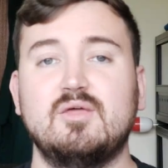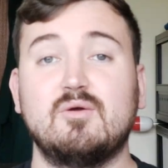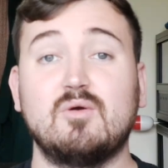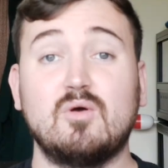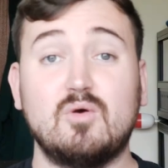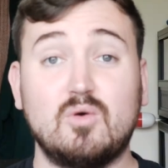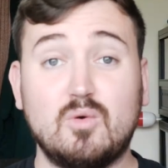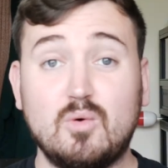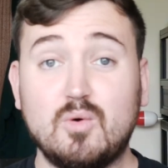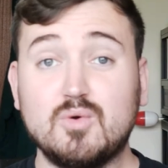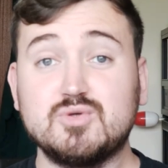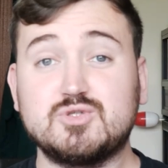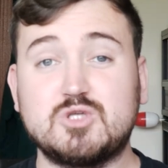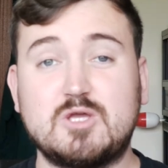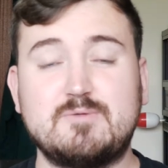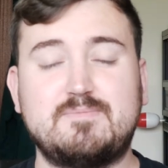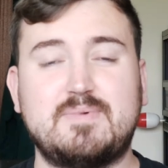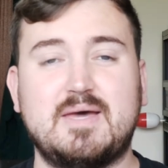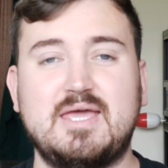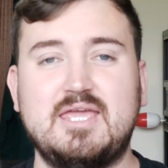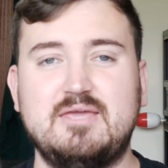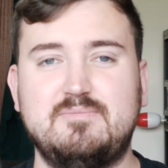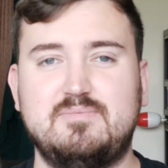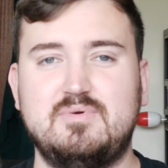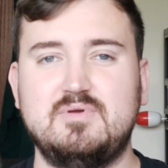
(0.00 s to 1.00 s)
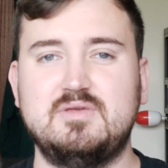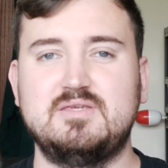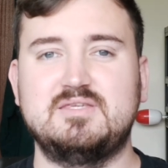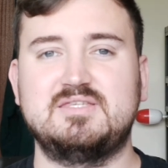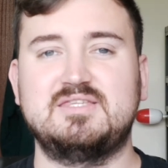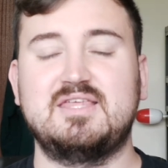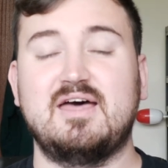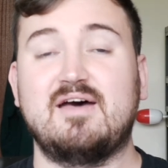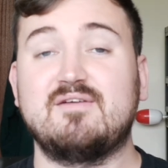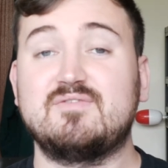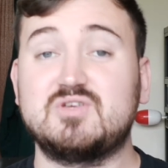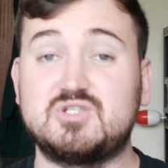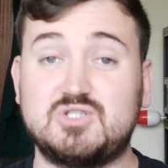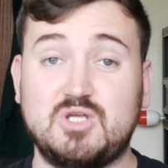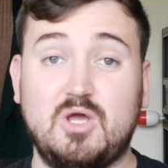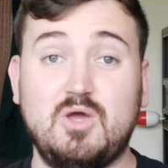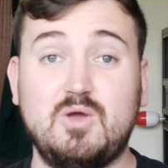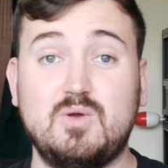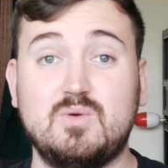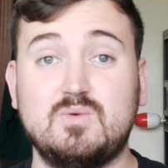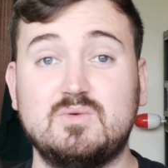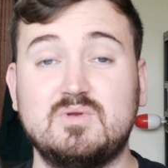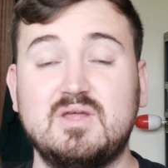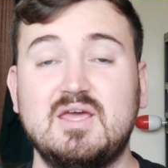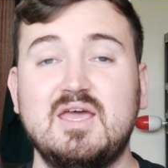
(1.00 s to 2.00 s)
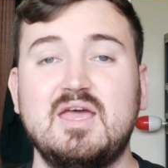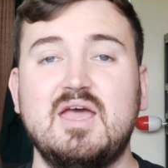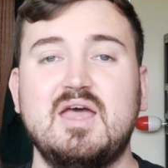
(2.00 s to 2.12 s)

There are also papers that have shown